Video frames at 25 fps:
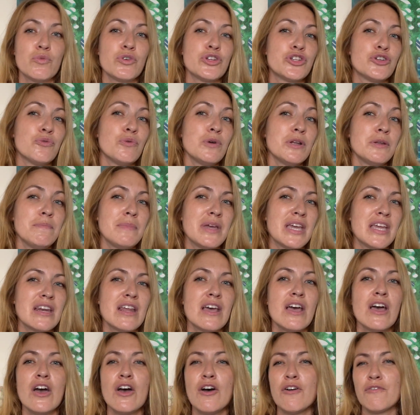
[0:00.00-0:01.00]
which would mean
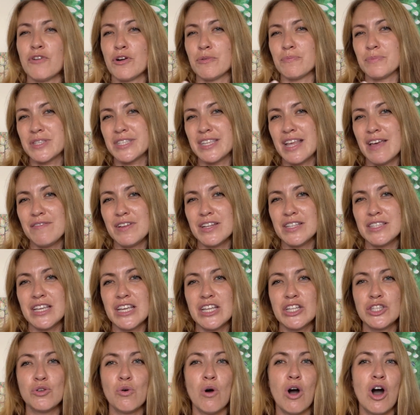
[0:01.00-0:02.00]
from
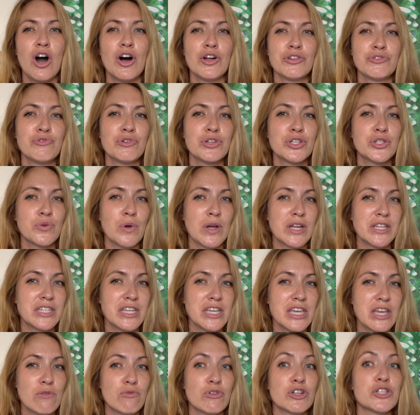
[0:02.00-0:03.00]
70 to
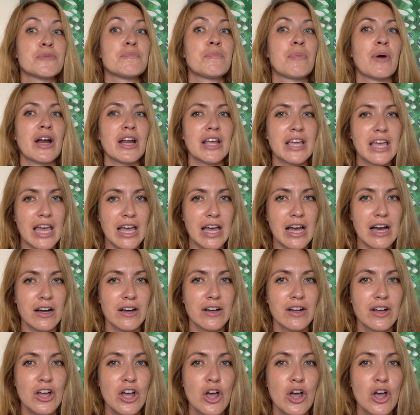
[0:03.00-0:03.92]
120 euros per giga,